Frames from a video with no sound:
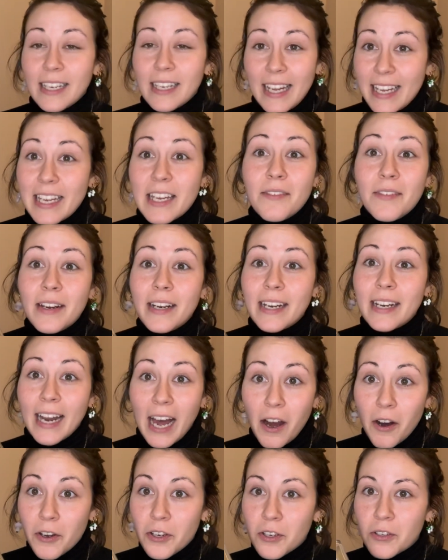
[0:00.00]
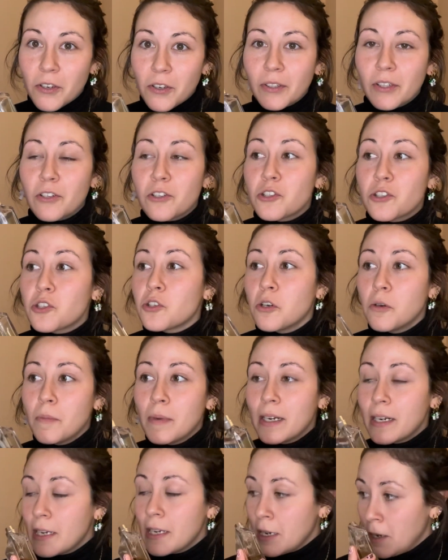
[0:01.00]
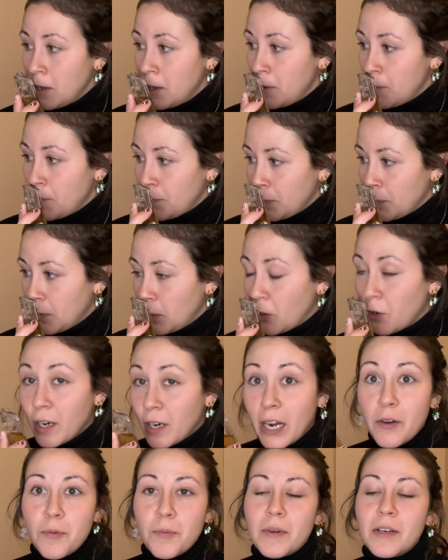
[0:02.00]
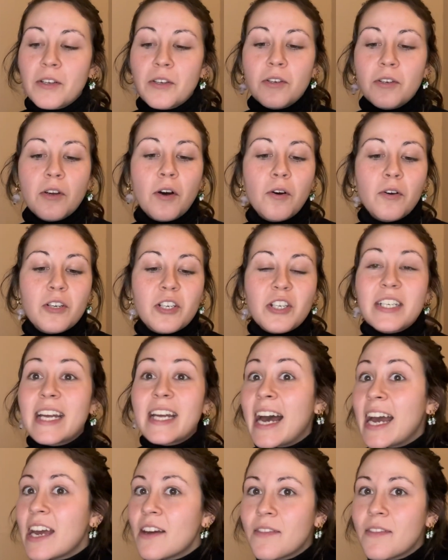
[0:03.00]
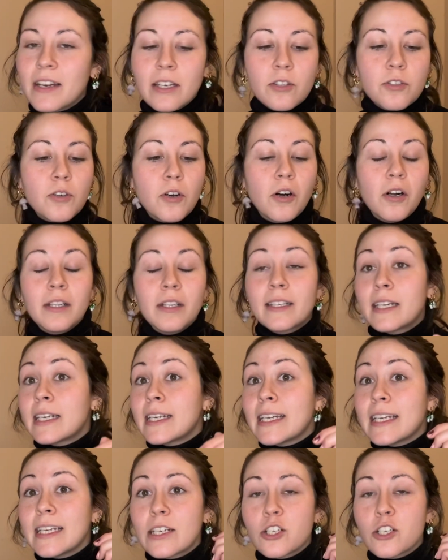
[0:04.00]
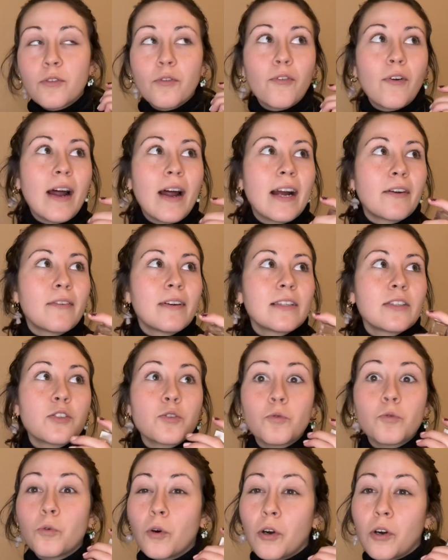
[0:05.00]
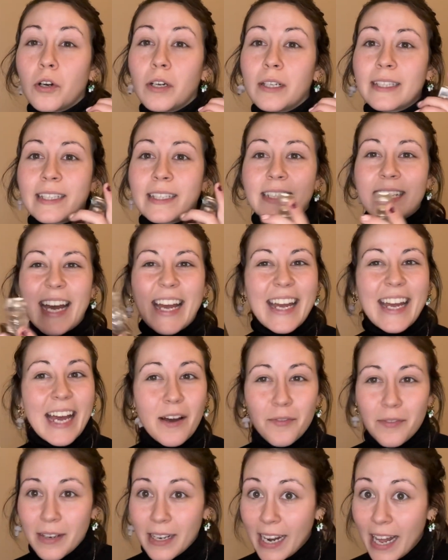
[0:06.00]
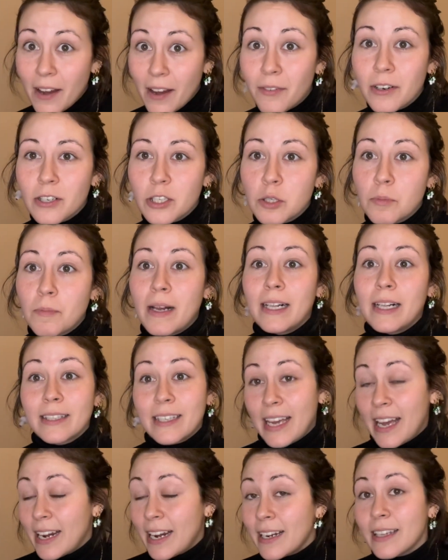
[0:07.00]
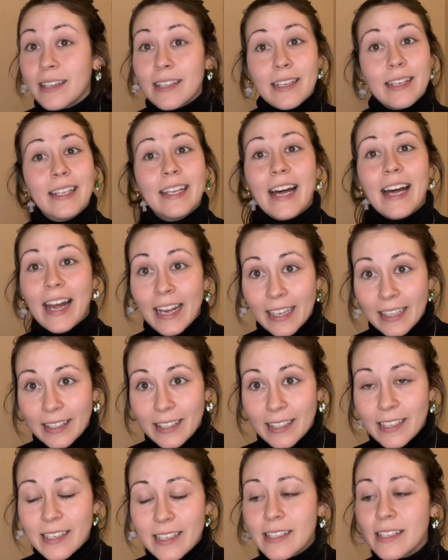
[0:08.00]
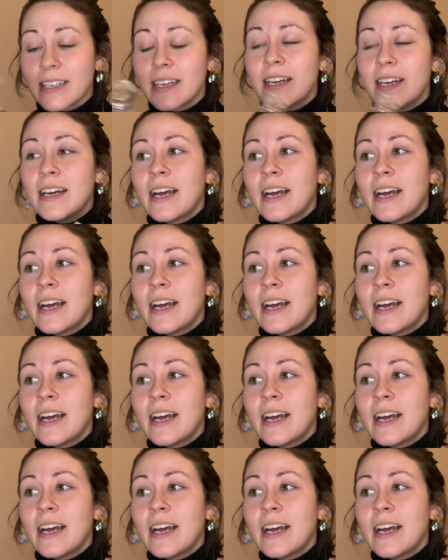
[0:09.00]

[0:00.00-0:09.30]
Even now, you know, there's so many, or I've been, you know, diving into all the niche fragrance world, and I have never smelled anything like this.